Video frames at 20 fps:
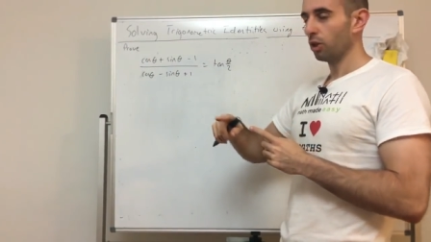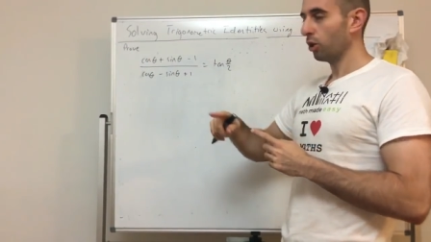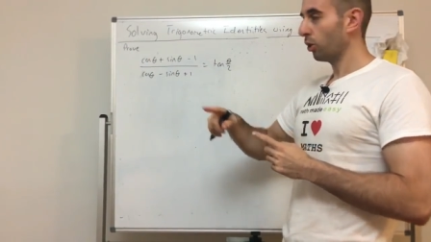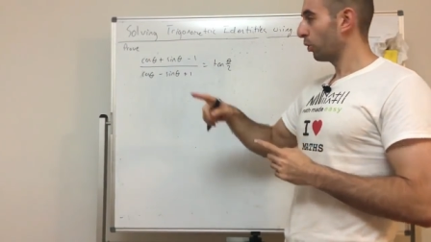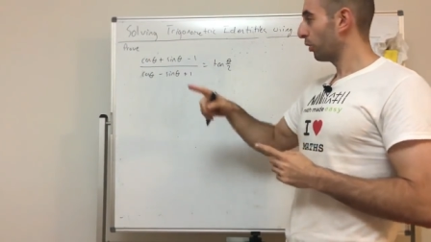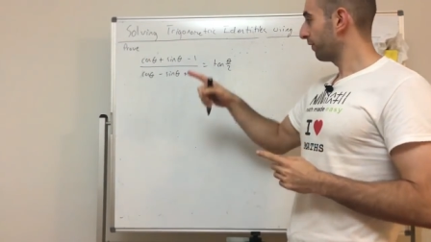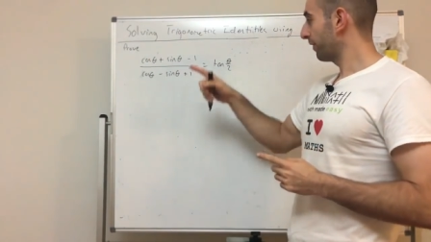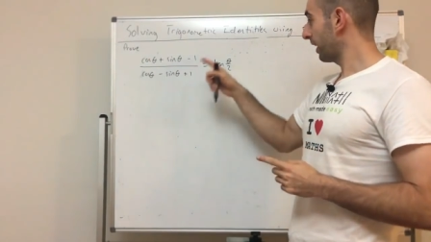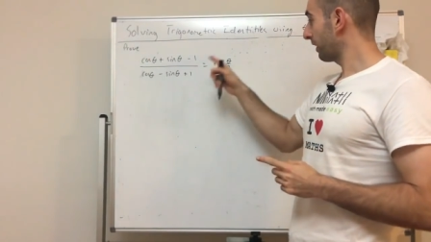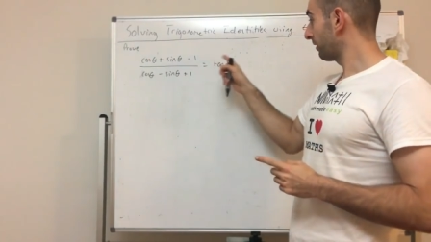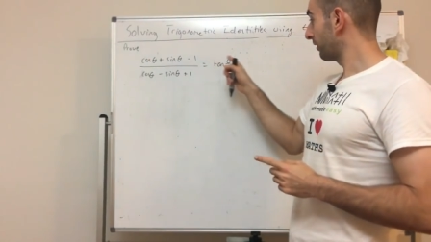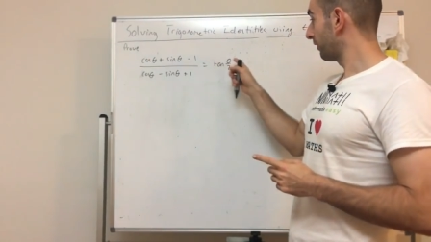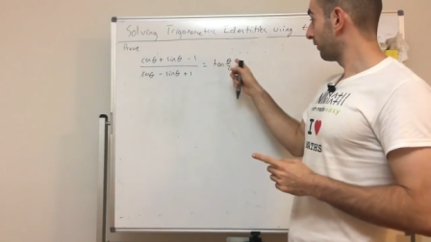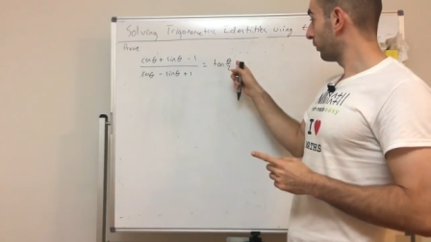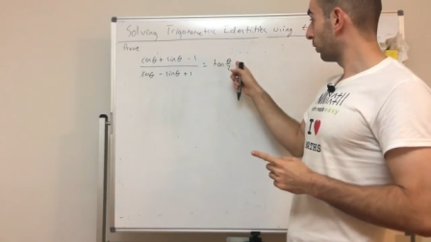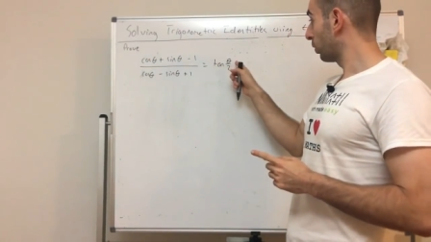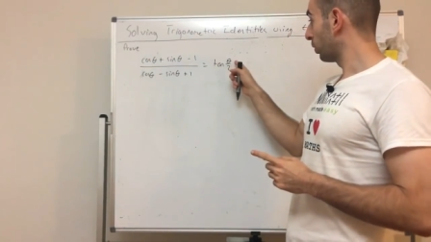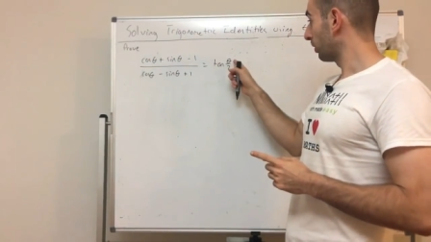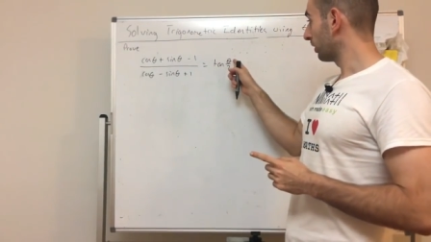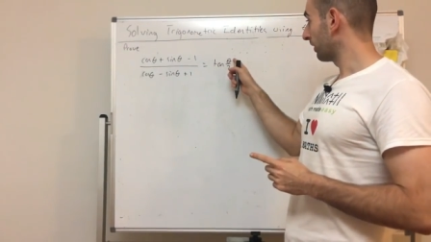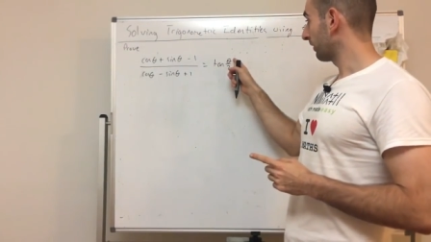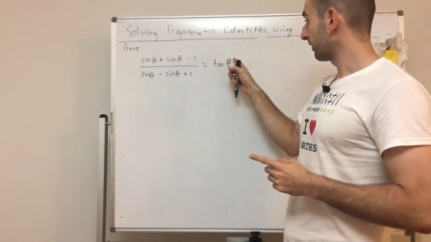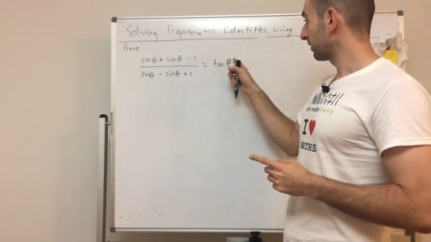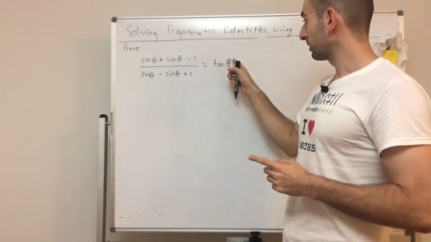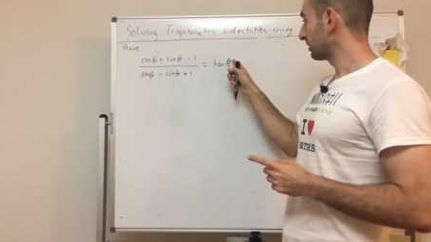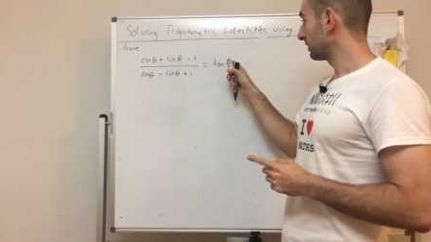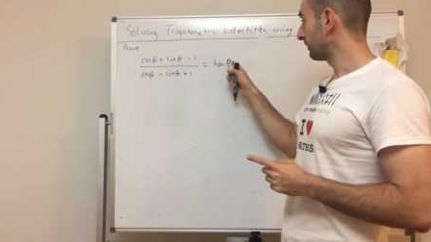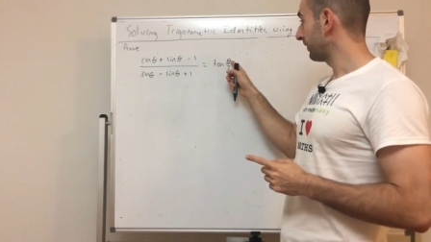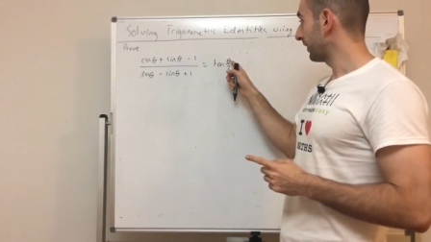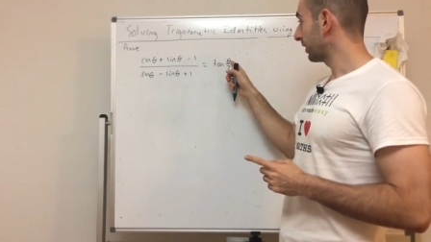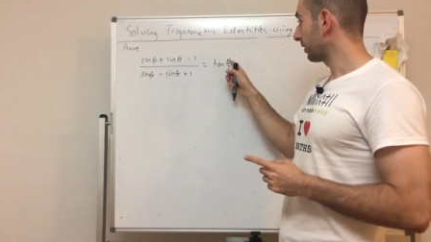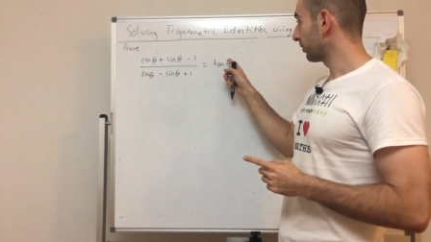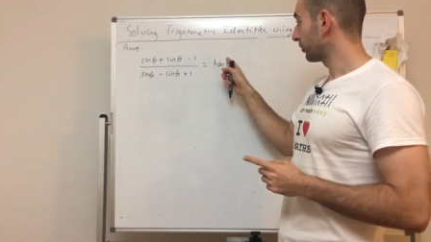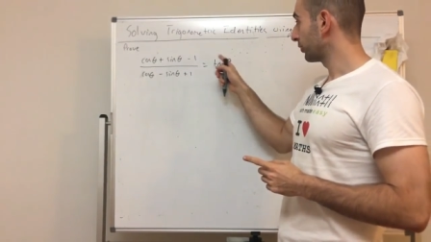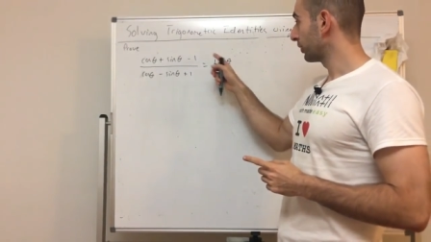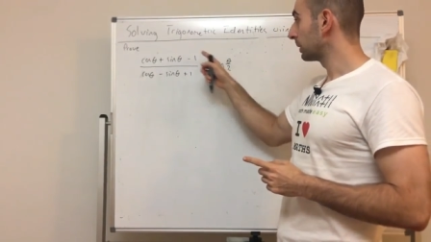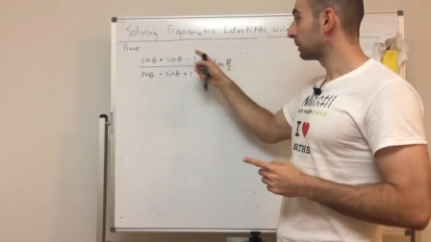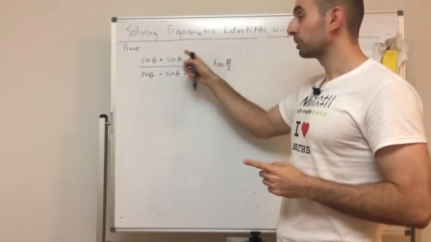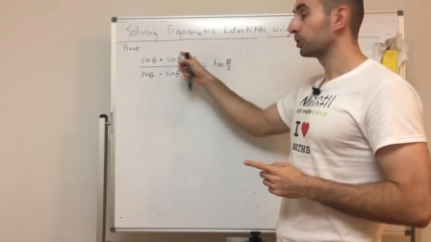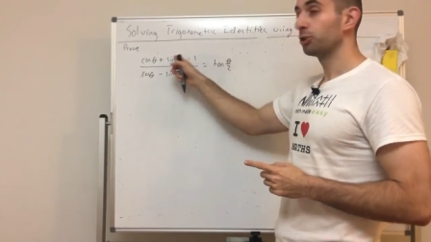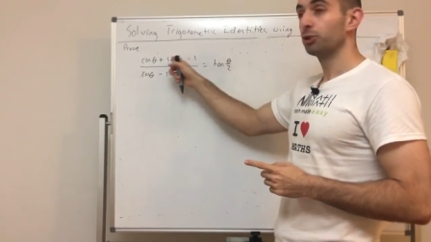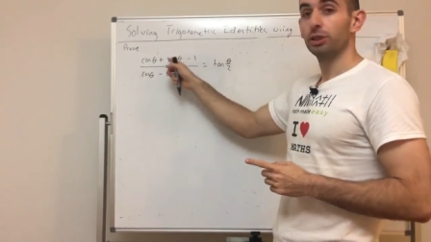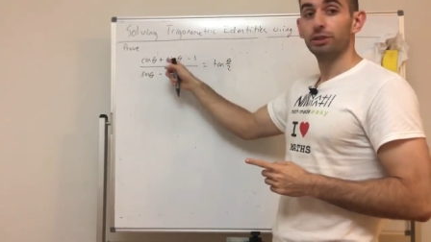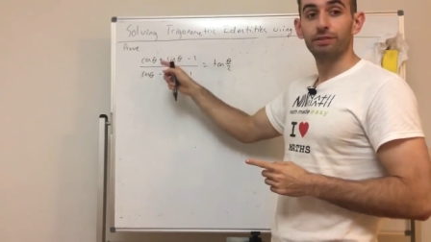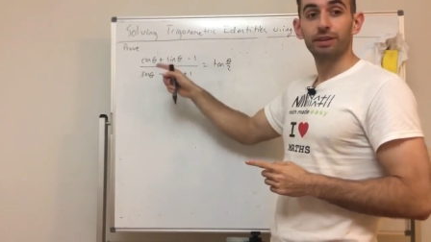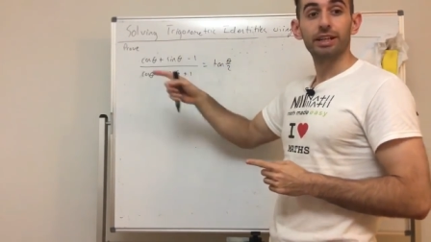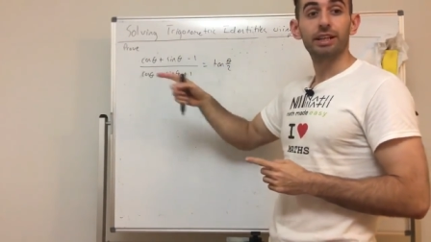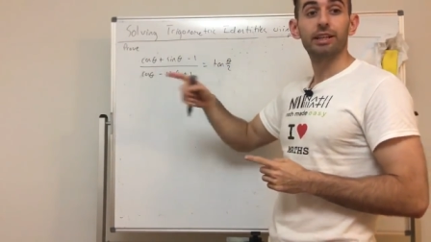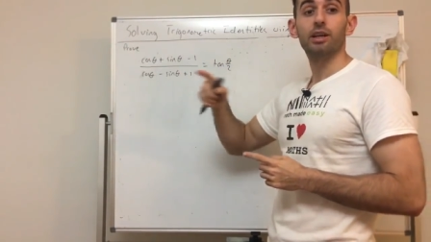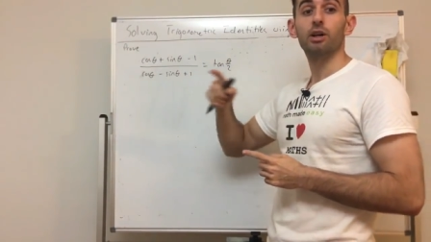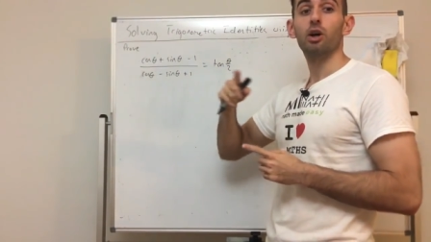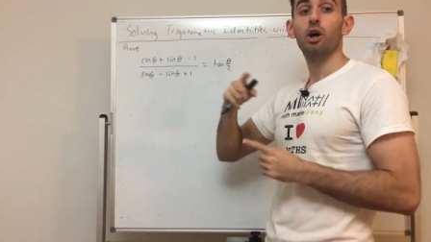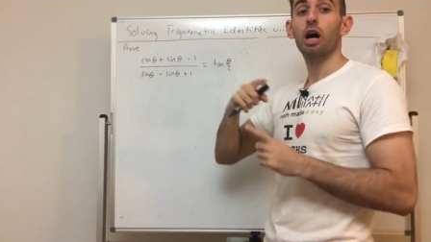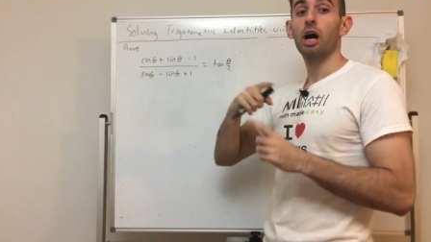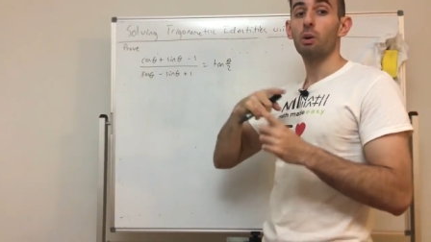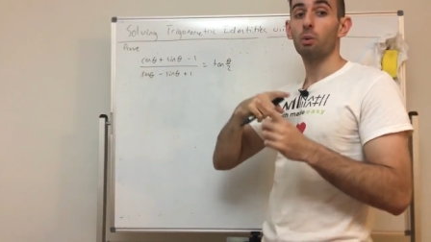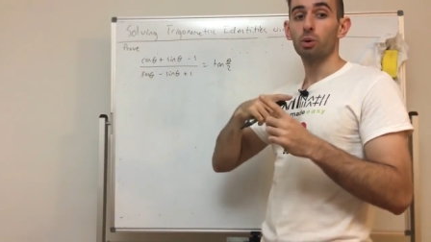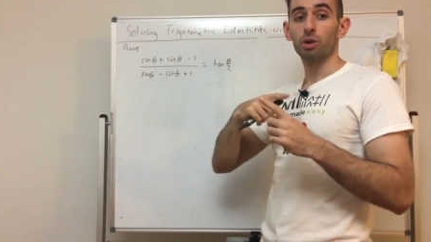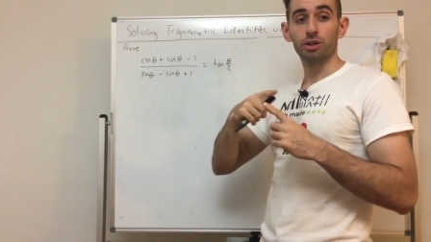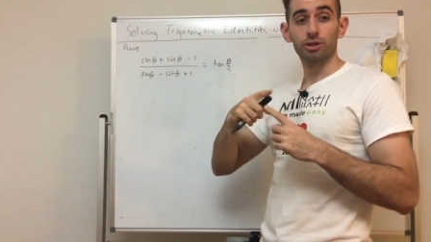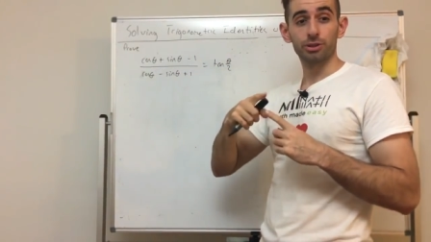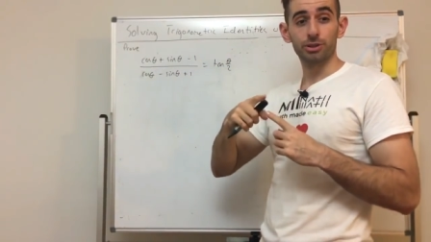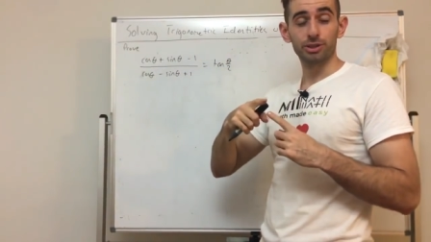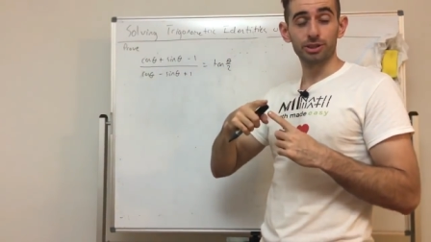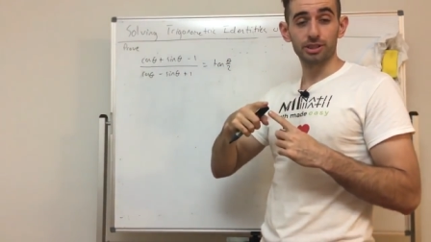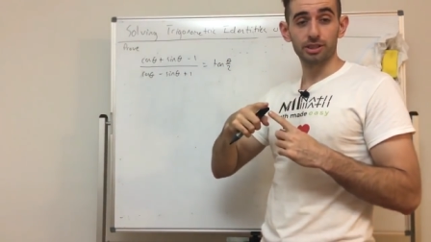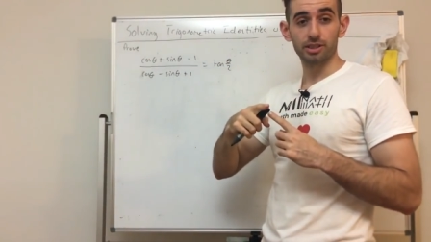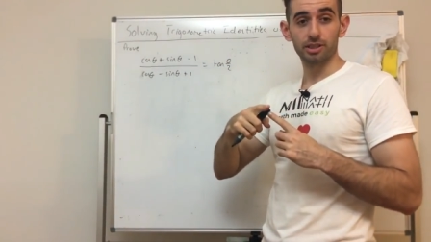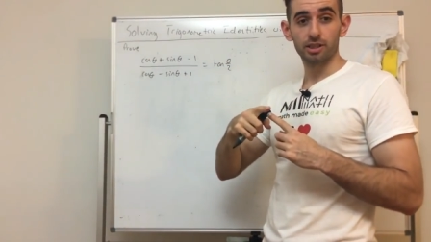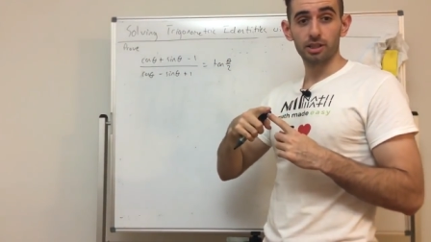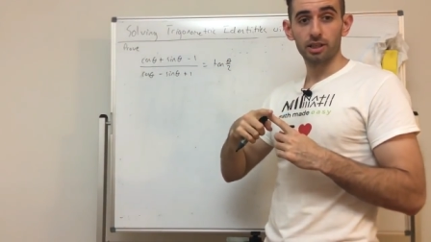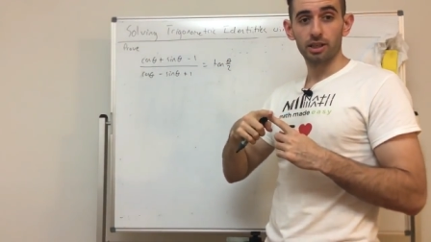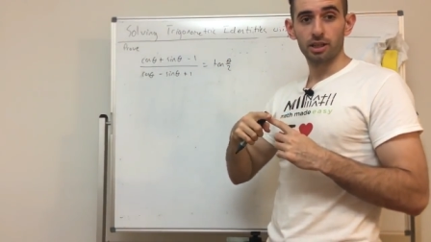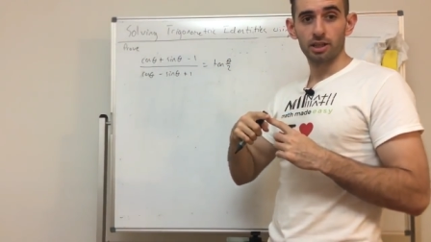Or if you have a 4, like this is theta on 2, this is 2 theta, I wouldn't use it.